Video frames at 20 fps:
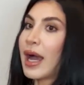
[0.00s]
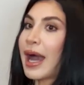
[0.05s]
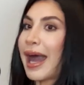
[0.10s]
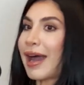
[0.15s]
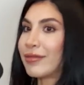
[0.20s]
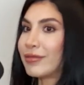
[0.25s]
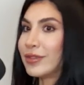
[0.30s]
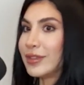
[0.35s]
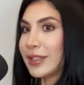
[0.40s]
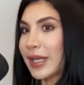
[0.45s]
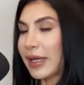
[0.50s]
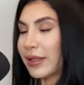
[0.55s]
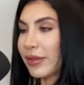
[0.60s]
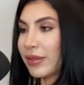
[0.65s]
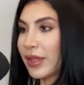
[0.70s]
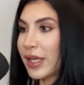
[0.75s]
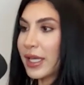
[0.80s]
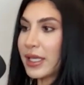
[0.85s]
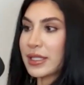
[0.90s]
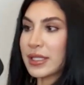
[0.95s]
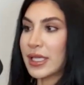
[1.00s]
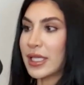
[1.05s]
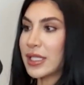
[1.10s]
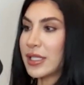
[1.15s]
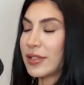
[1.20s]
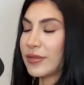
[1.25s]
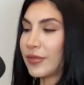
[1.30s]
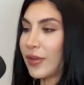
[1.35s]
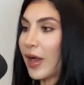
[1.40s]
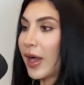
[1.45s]
I've done this.
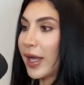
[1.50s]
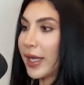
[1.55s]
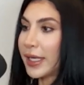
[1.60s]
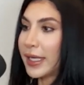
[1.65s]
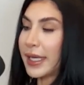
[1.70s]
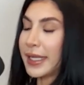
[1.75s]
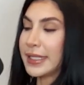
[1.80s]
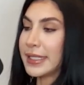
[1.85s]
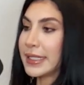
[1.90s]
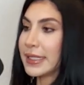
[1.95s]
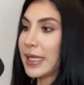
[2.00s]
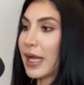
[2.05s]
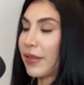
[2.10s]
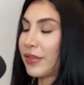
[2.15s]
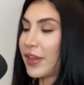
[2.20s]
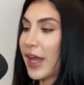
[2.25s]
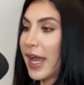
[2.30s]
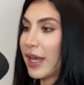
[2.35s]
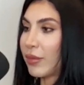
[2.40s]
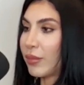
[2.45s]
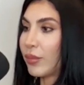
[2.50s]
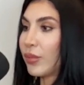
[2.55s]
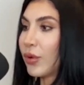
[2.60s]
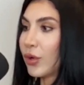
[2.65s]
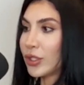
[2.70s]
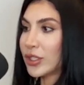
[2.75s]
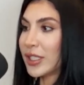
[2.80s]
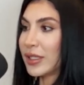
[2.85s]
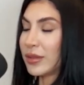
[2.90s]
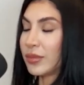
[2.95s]
It's fine. It's not that
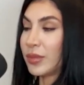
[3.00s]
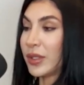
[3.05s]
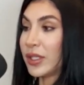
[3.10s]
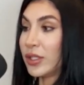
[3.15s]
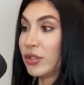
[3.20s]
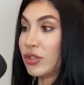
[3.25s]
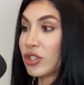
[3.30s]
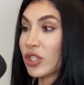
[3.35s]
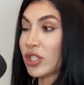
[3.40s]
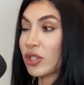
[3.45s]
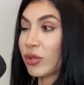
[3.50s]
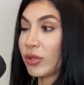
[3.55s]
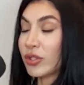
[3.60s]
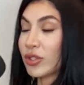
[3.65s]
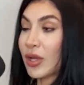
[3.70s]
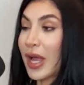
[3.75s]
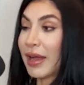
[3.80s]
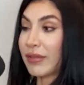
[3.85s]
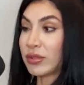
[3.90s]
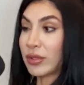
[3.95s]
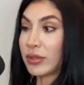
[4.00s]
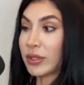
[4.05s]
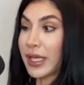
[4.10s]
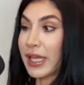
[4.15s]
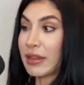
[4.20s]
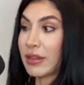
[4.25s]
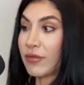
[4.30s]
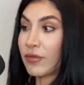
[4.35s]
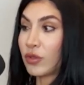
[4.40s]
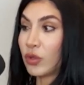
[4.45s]
important. But you just also have to look
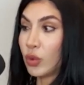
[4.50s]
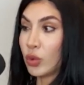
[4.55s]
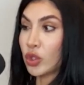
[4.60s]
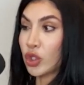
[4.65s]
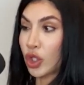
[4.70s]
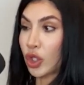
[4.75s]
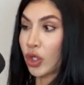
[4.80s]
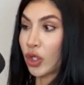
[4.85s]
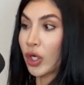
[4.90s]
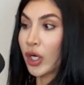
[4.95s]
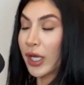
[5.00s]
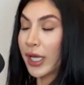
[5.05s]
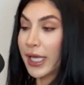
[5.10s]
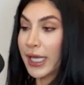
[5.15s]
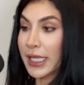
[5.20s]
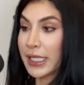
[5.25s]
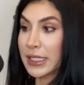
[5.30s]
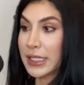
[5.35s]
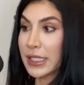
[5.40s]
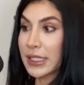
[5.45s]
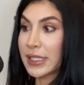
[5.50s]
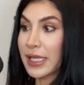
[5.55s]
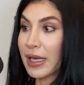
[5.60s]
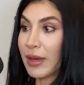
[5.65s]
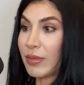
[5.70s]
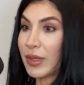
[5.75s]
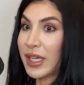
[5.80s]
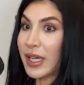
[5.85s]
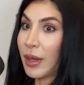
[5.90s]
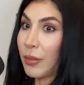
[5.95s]
at the future. Is this going
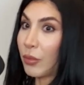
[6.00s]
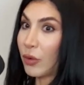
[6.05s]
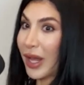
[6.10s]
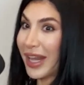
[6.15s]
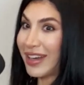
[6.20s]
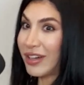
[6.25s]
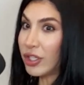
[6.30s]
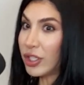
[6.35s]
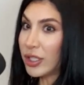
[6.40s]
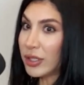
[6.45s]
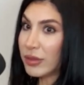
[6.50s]
to become redder?